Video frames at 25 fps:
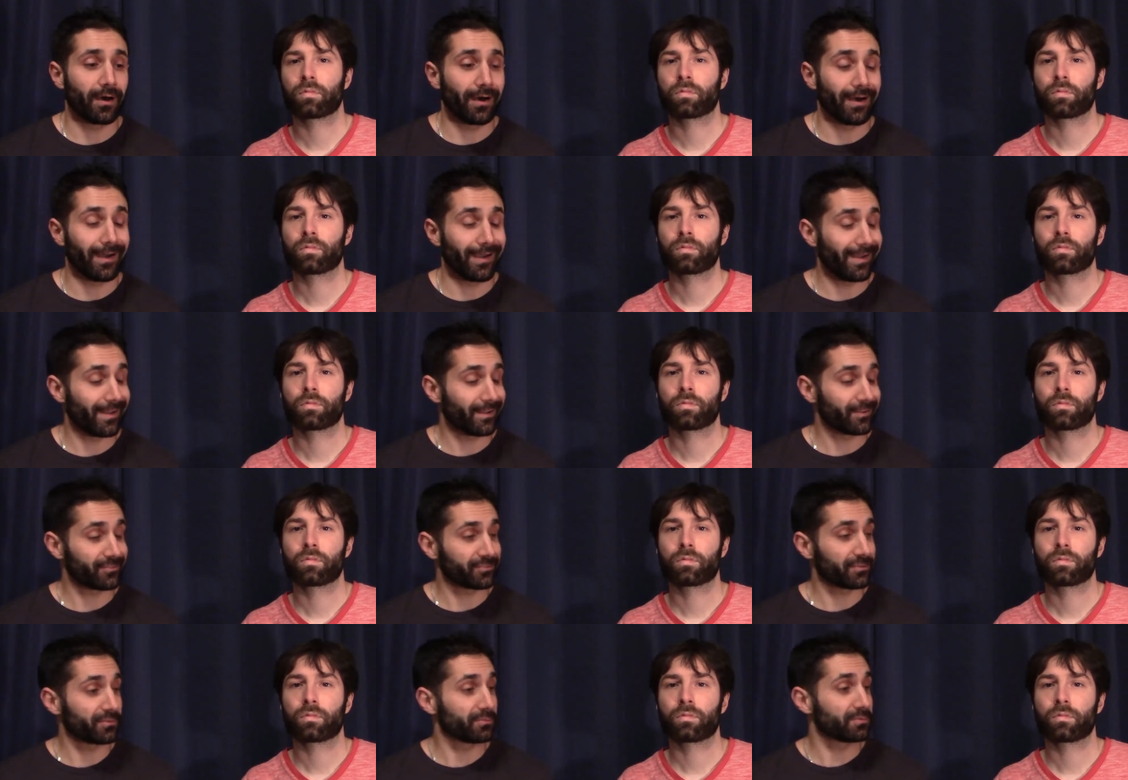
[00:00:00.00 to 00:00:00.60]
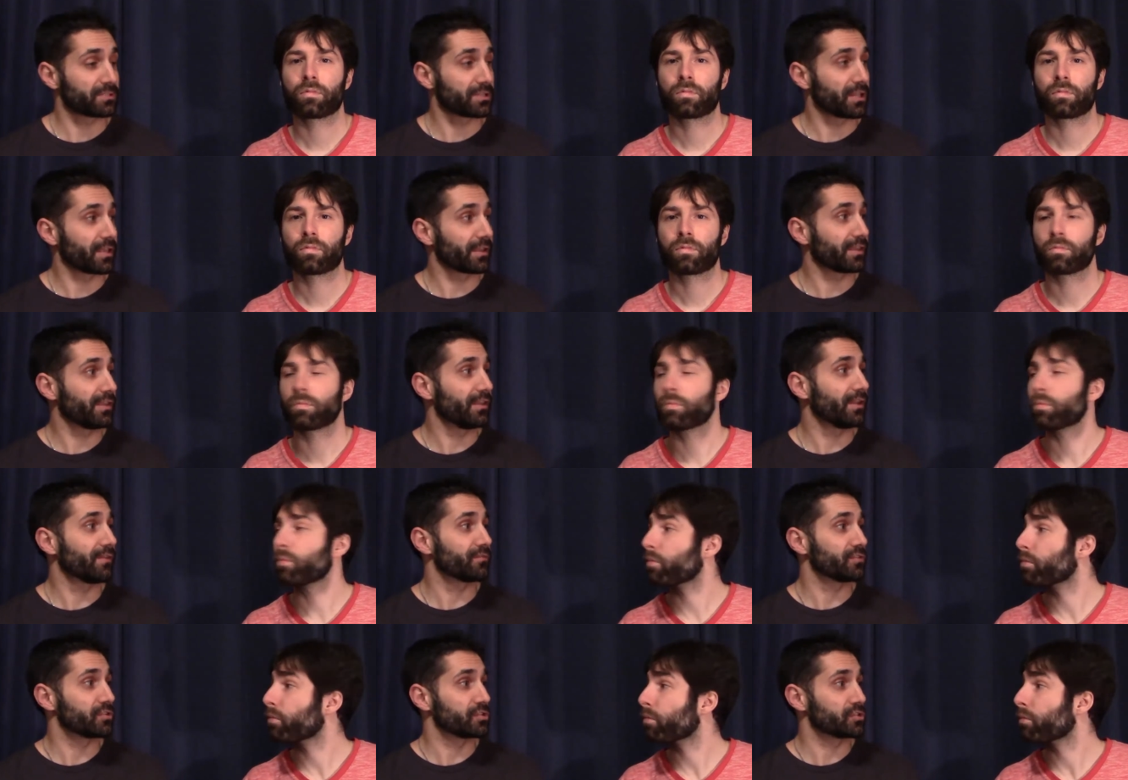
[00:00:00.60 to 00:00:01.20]
Speaker 1: I actually was lucky
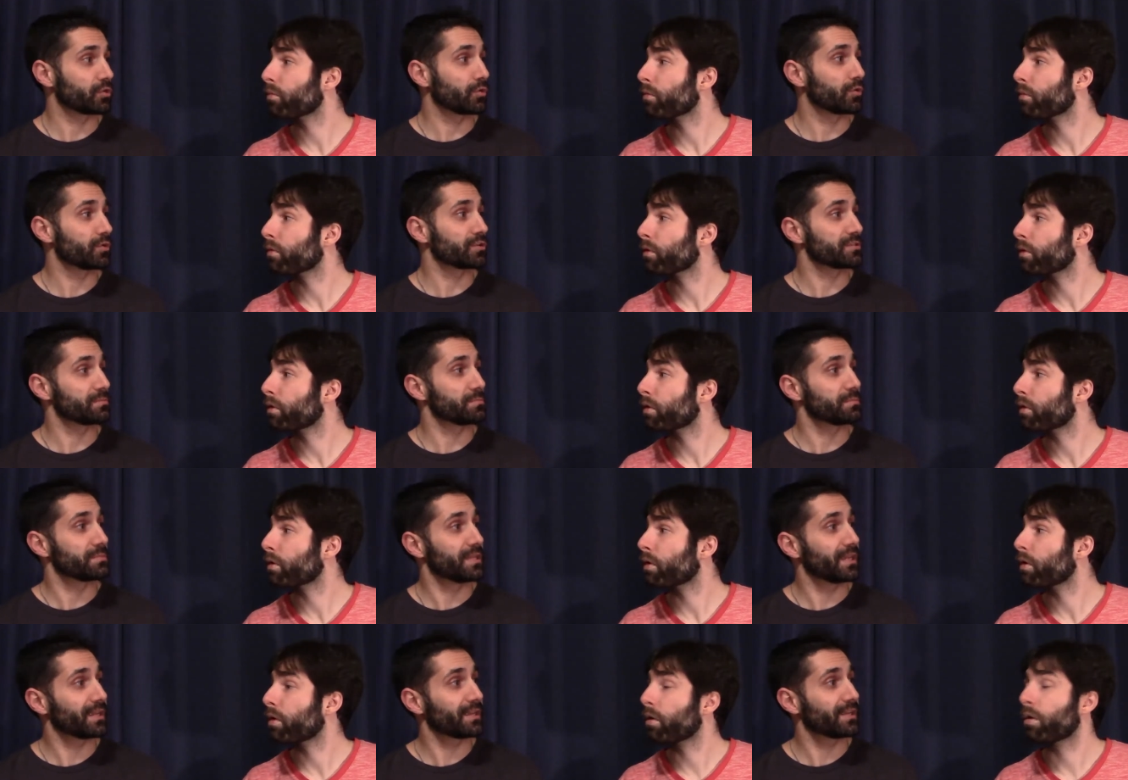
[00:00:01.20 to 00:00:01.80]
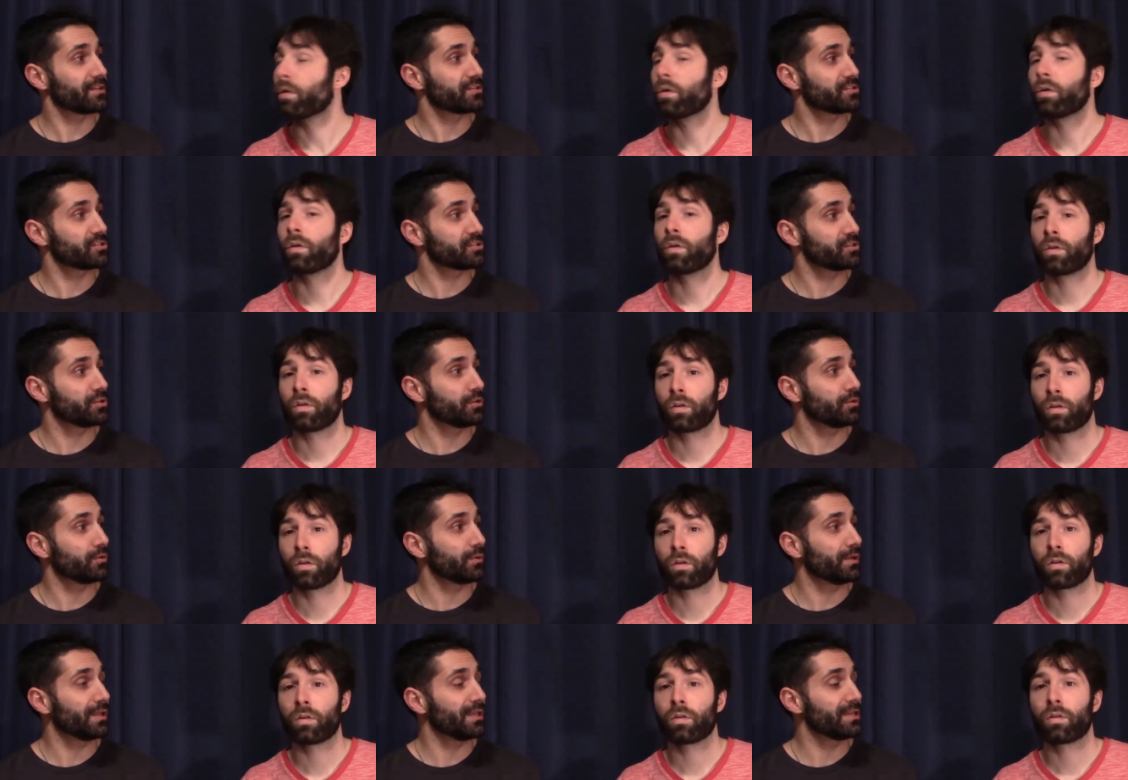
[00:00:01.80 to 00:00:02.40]
enough to score some tickets
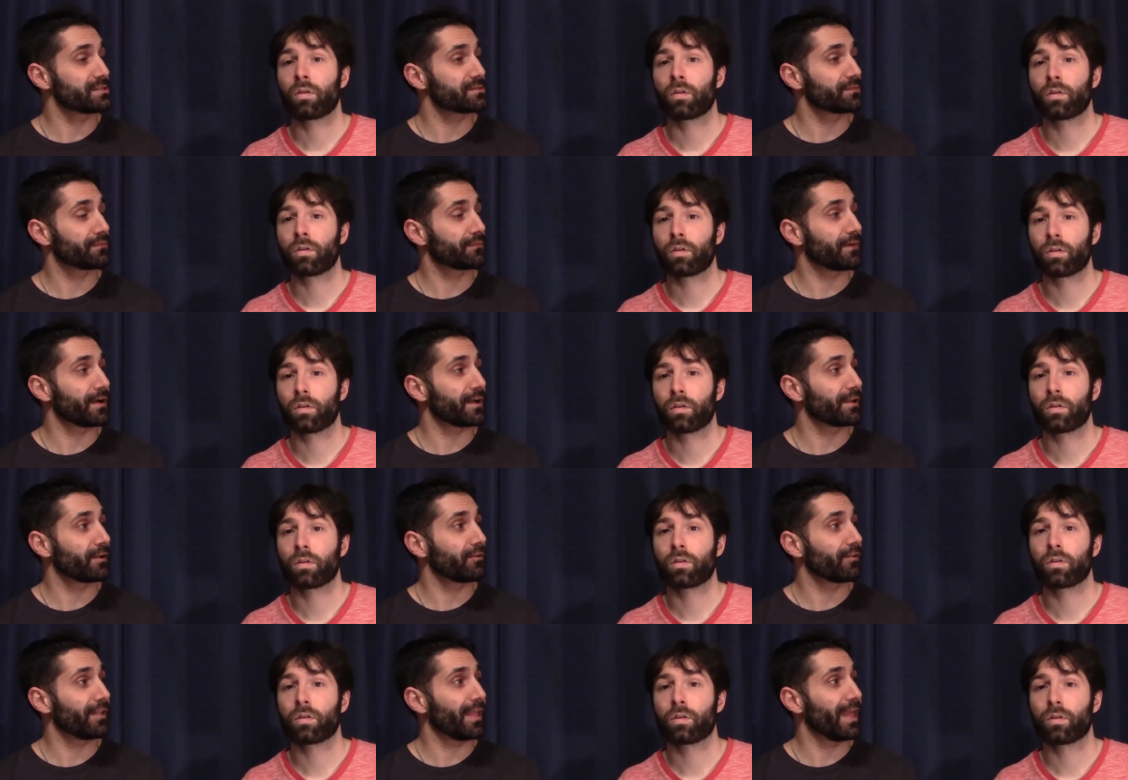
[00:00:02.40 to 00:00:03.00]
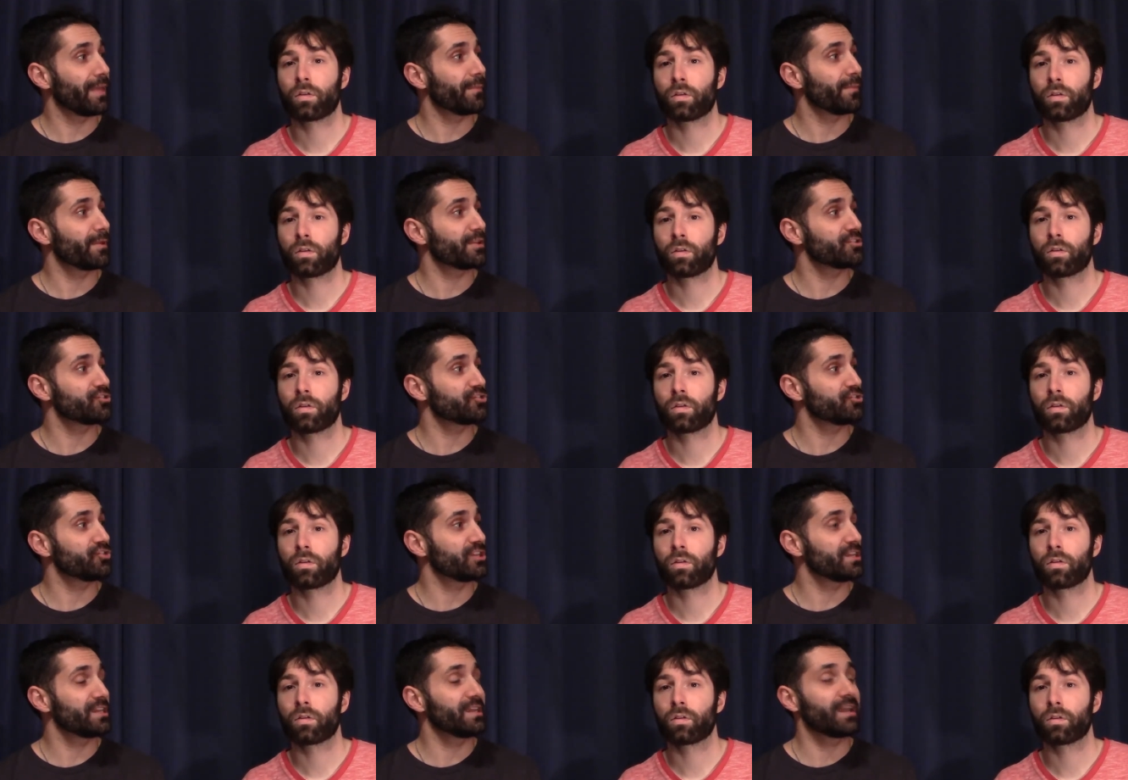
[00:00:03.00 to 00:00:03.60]
to his final M S
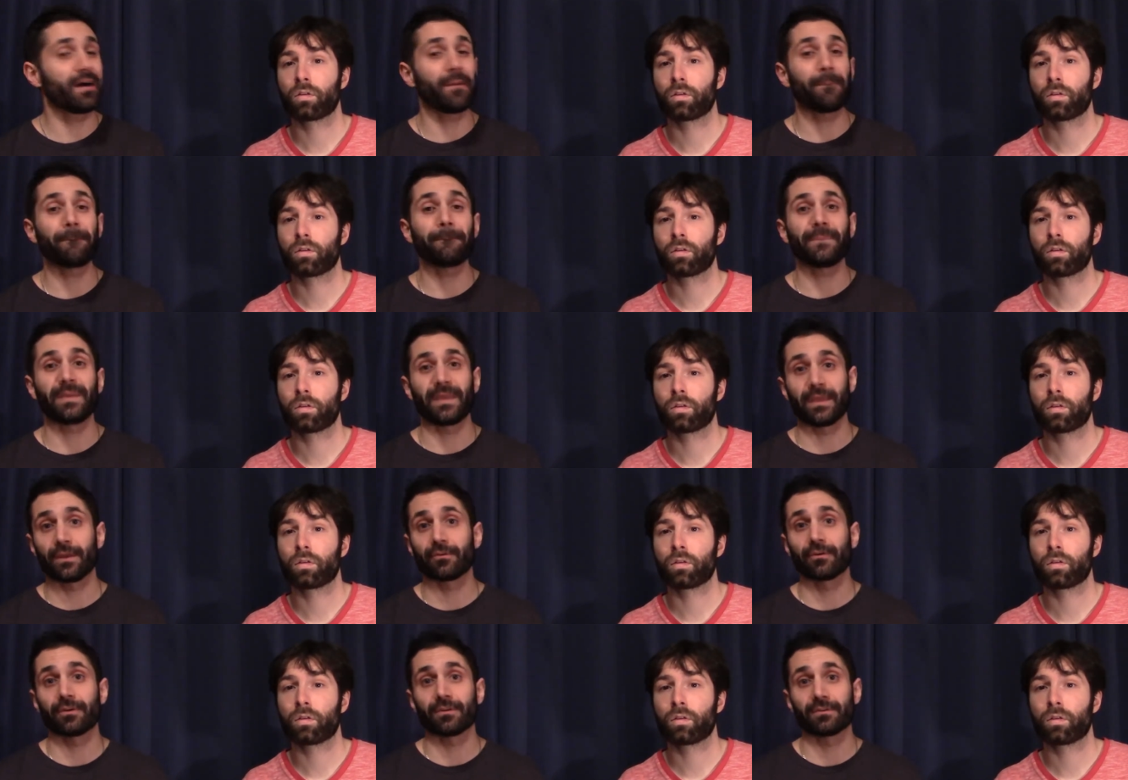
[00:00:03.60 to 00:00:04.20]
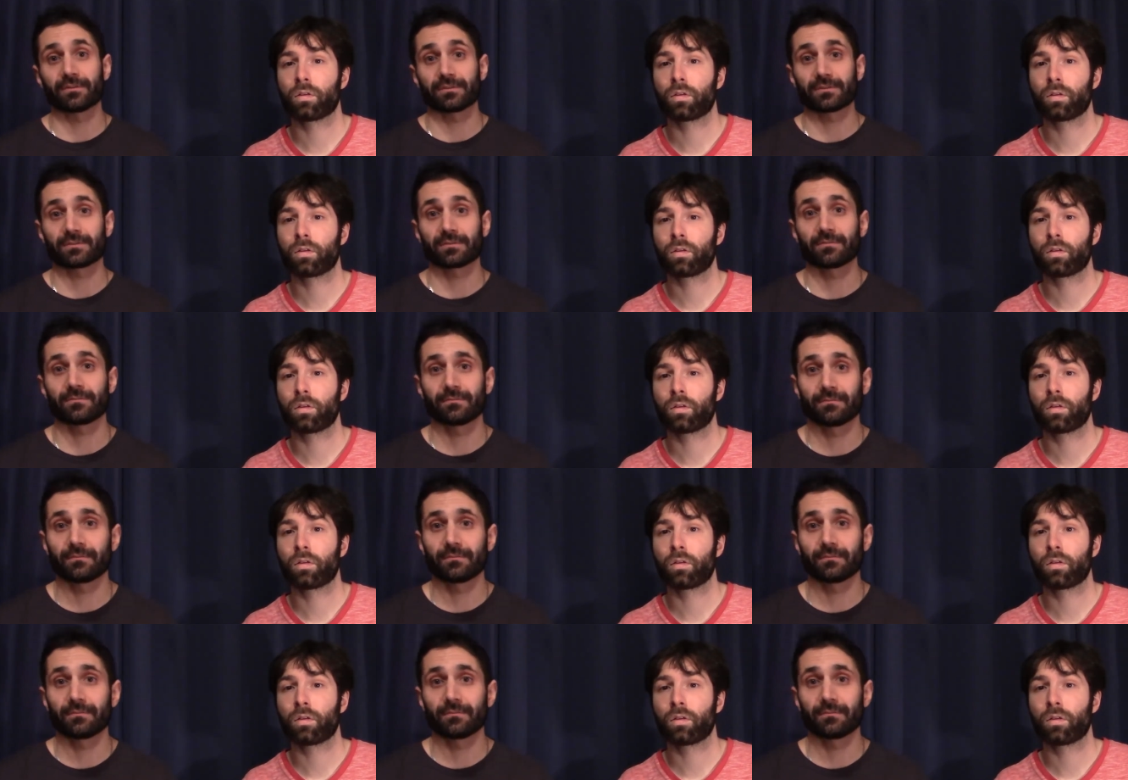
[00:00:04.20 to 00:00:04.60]
G appearance.